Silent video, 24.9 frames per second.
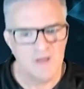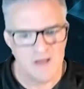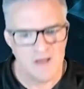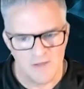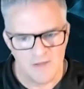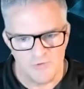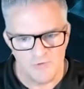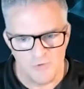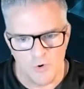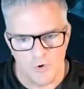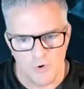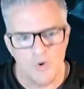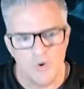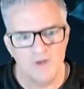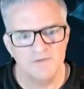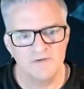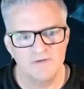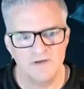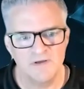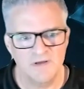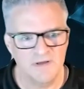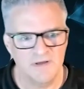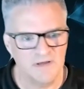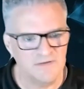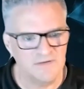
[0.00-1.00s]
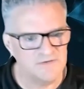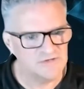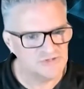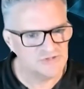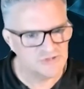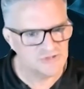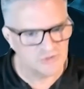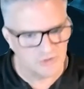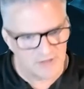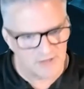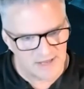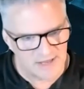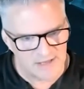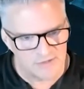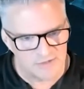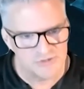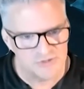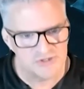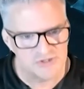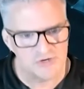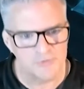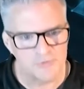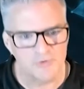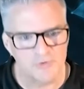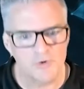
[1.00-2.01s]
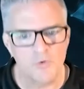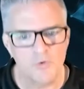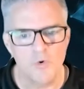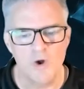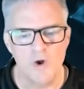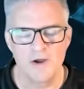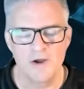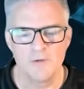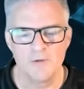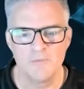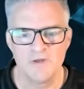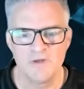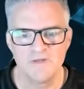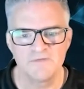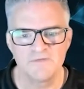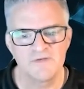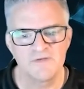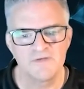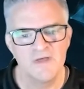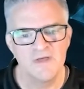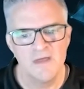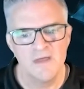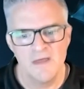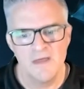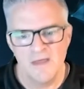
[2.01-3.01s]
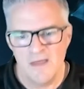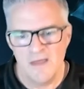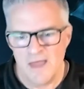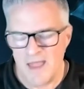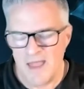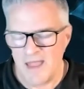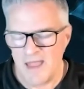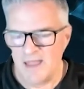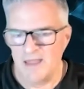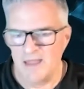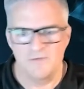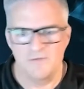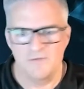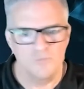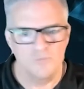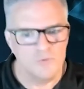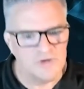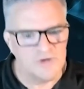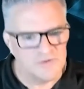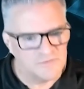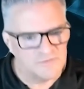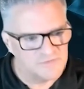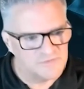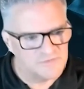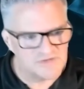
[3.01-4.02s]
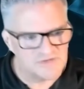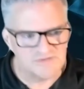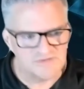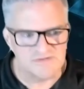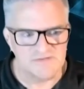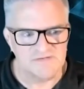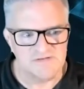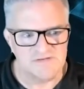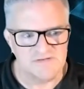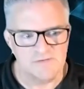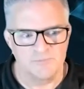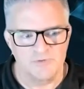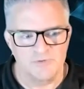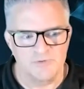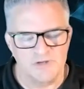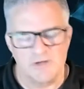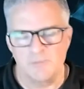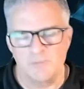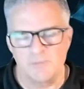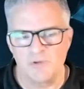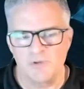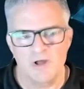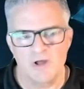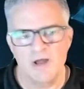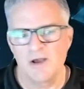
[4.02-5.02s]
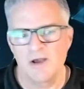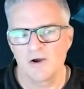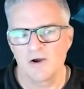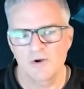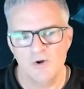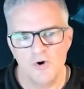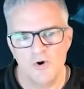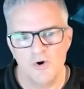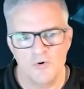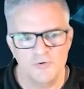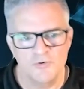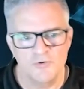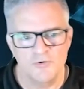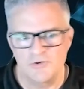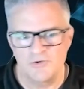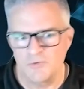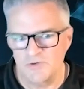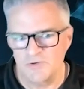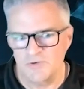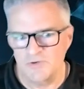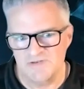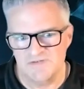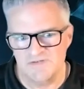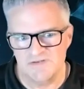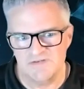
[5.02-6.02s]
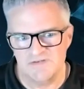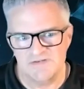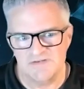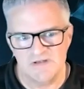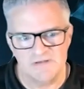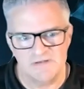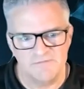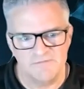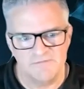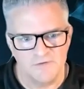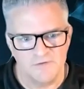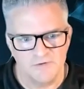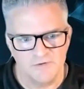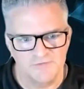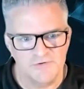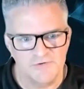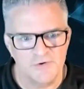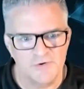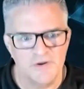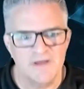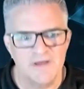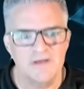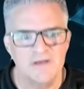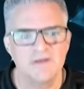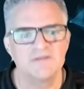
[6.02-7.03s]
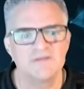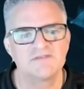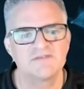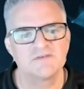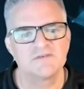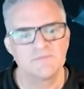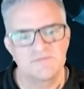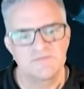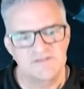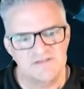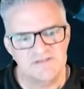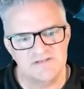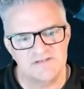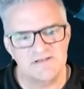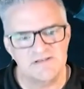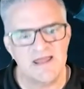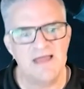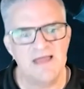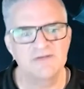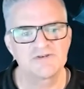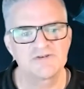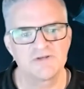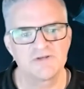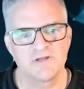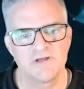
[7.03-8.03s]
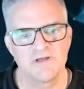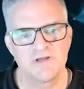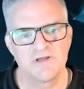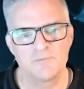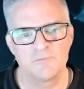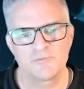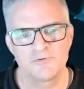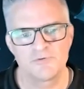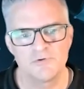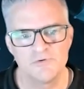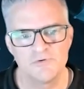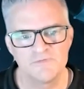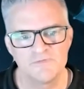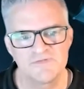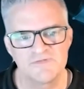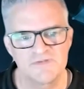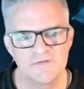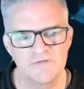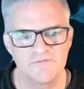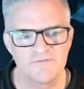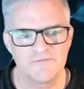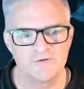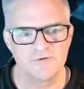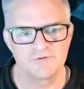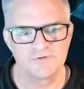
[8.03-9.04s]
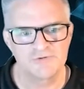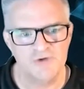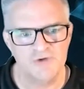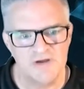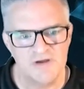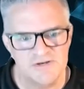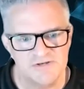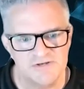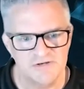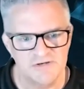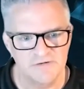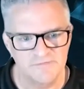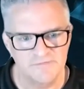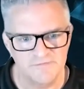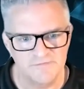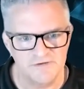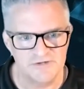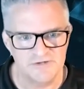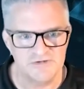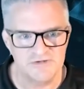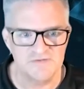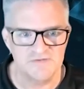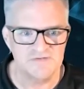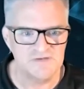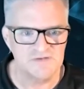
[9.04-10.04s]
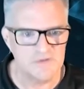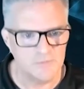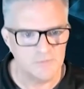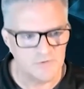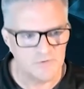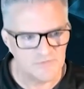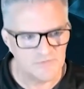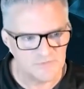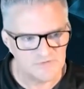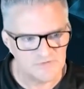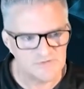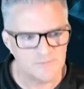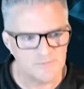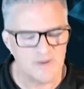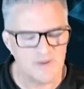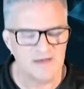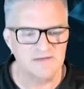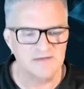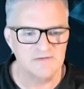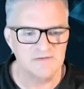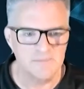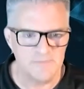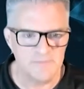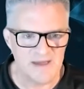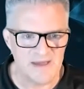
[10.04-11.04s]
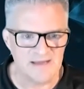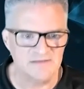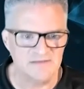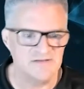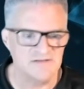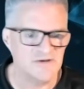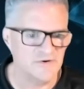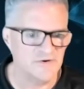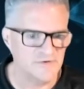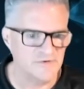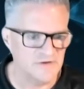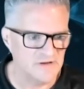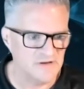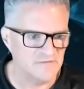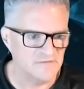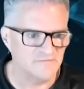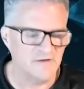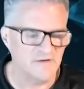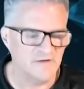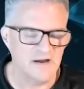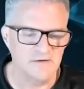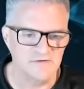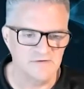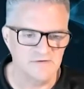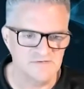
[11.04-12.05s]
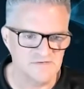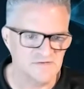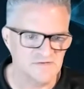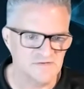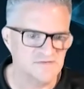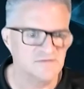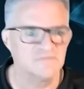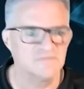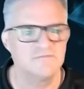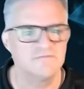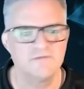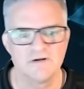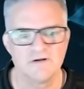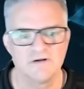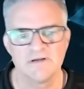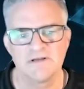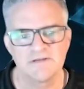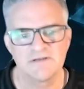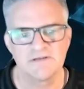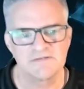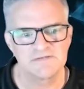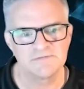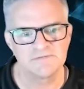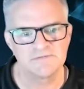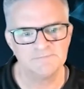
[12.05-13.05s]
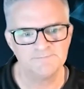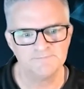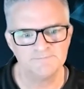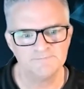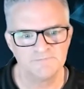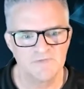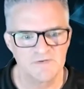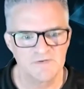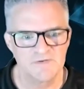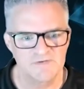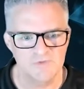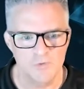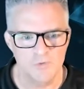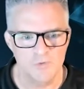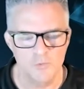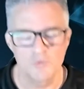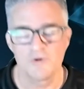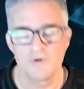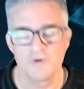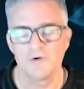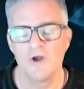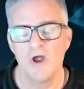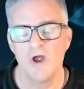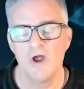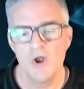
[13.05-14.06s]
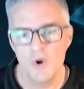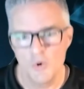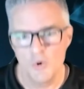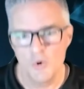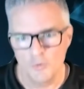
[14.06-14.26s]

uh, no uh, additional energy requirements and we just simply apply our coating to an existing filter and it substantially improves the filtration efficiency with respect to bacteria, viruses, and fungus. So we're